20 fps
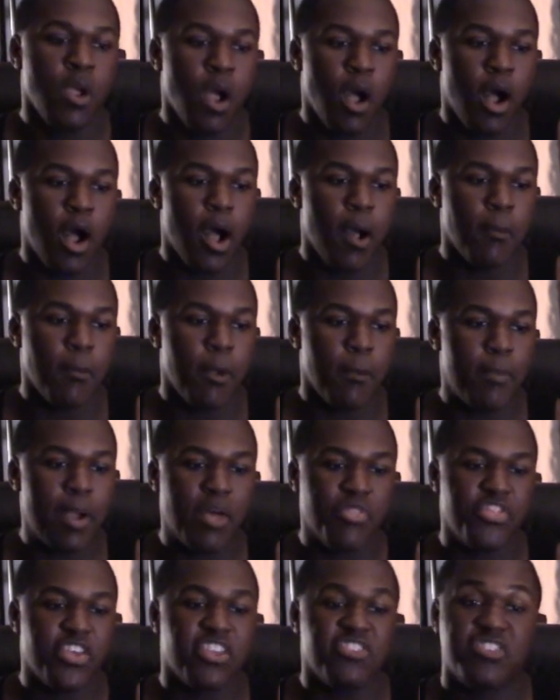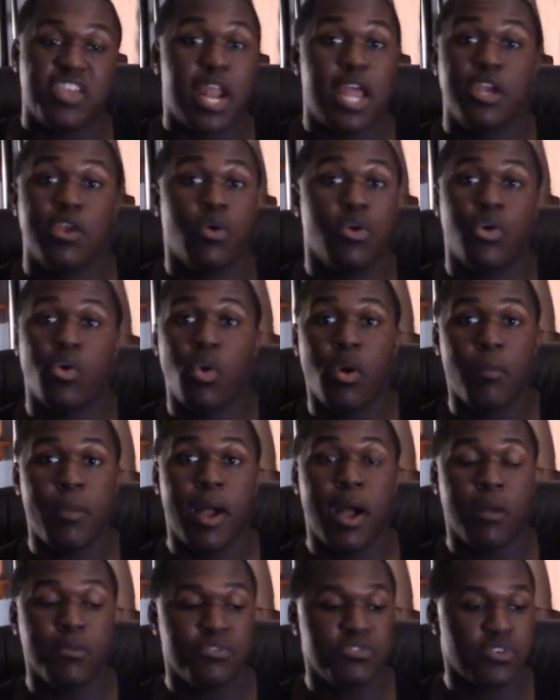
about things that I don't know about.